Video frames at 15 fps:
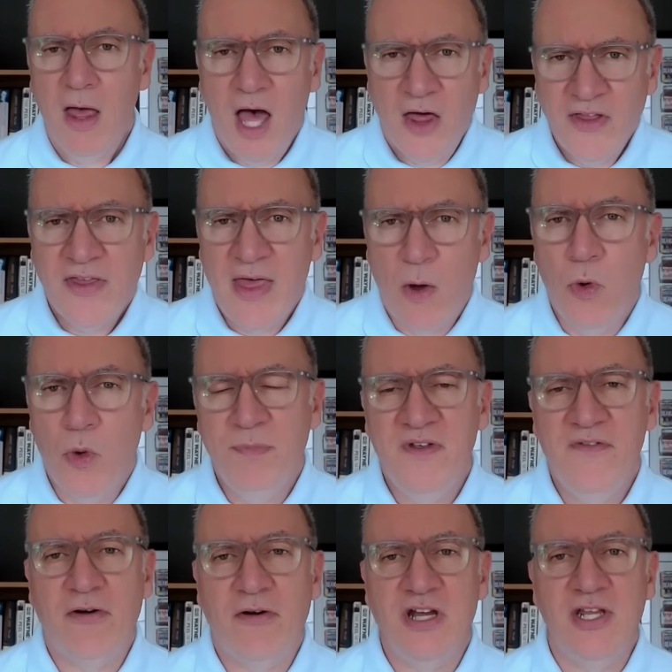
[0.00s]
I think that would be
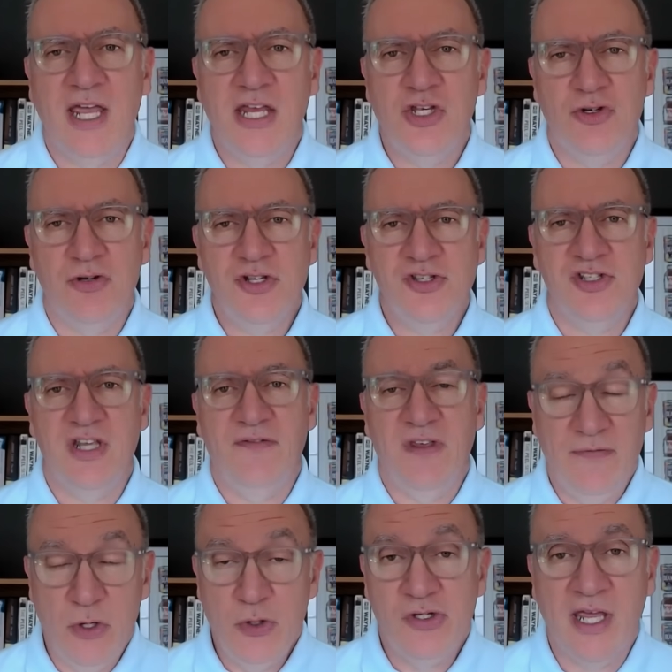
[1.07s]
very dangerous. If,
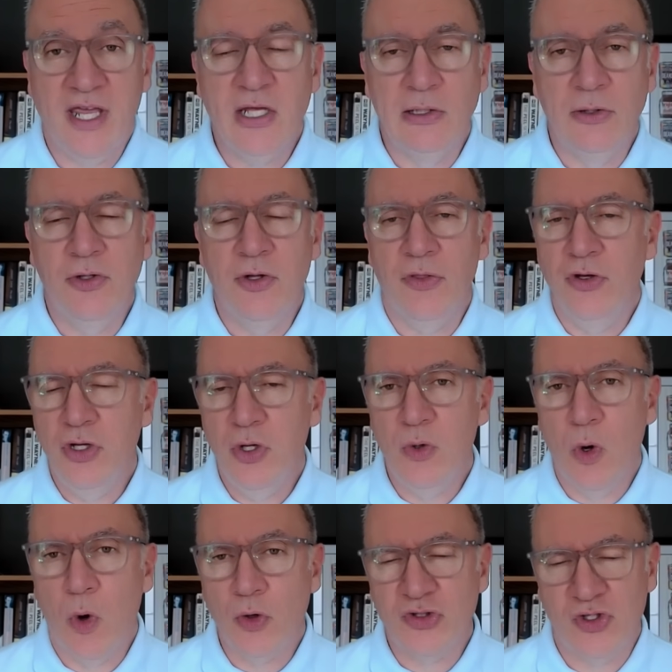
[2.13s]
if you take a look at the New
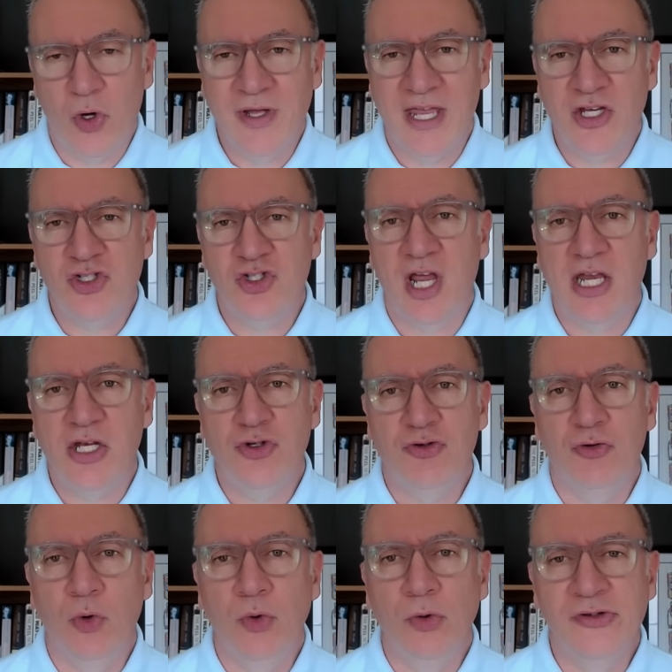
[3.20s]
York Stock Exchange
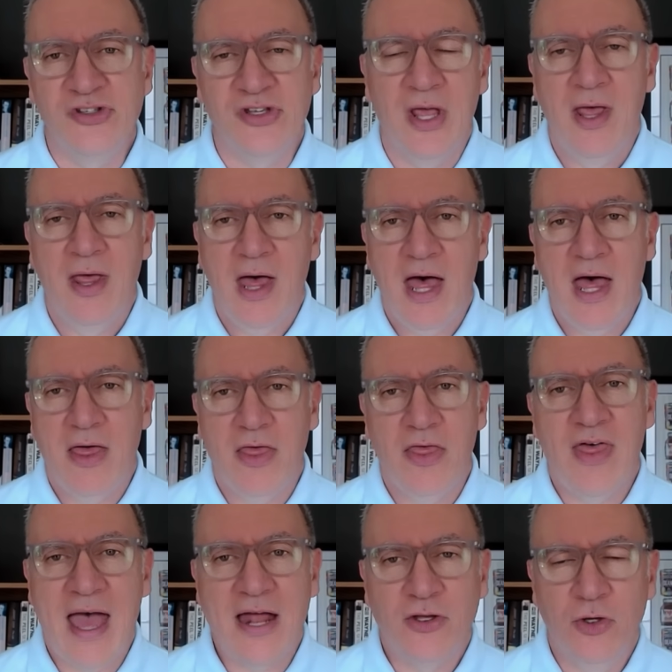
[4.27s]
rules, uh,
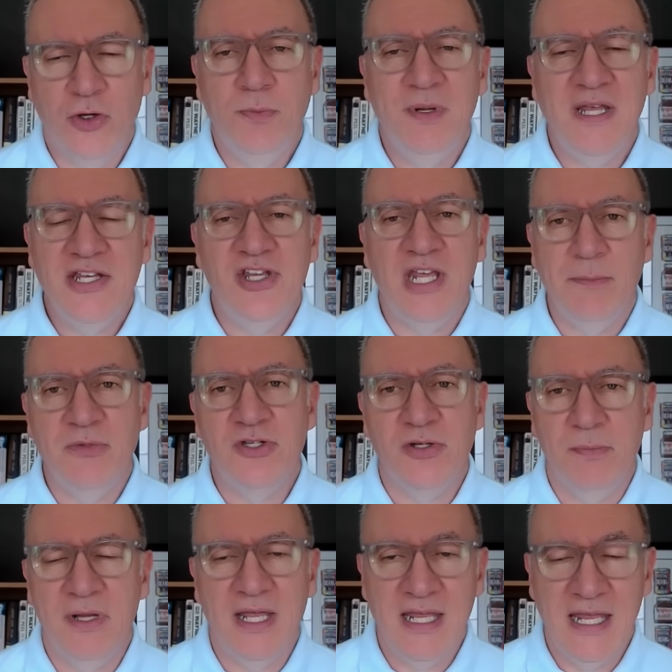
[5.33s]
that could be deemed to
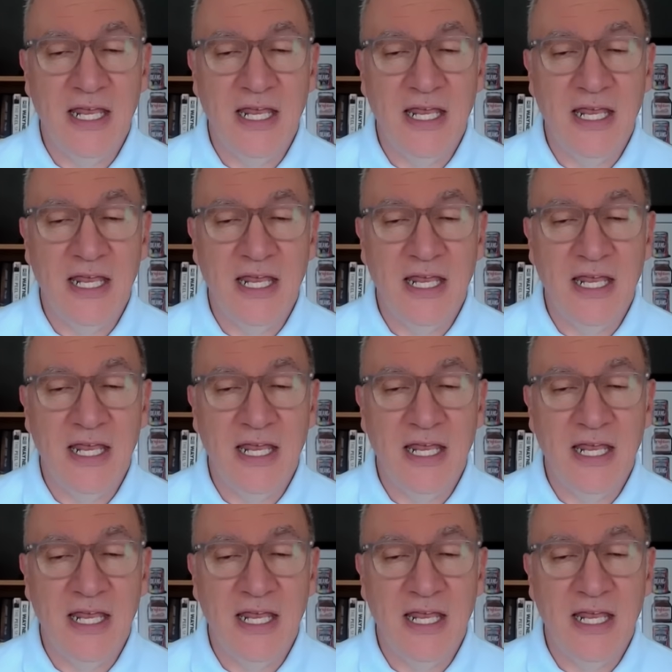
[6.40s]
be